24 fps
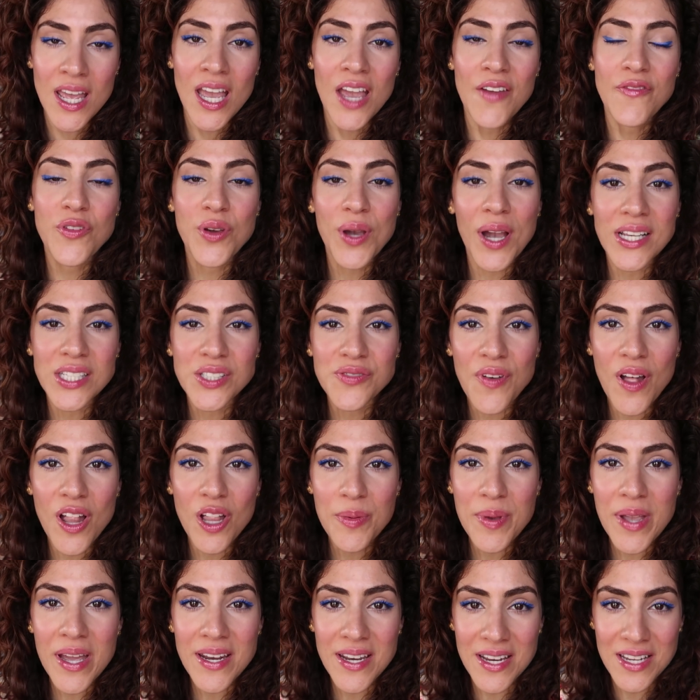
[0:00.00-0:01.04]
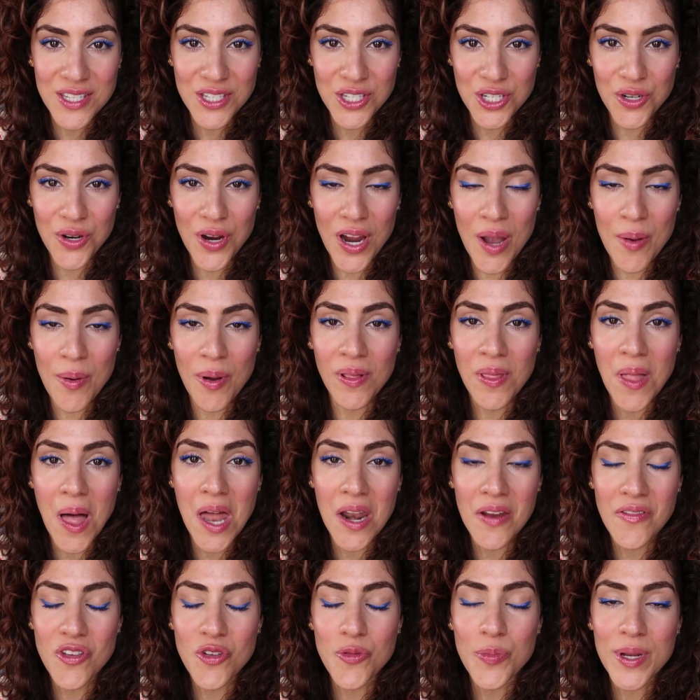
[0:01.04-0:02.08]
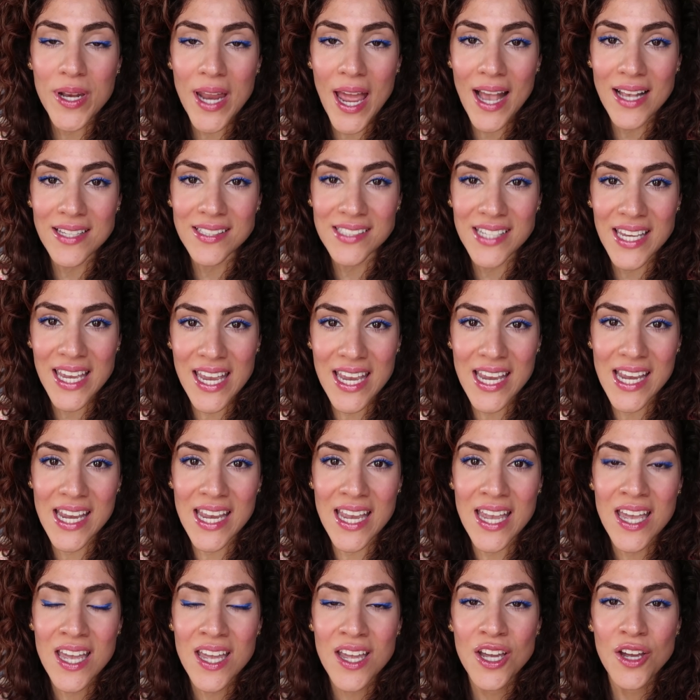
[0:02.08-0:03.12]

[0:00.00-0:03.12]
If you guys follow me on Instagram, a lot of you have been asking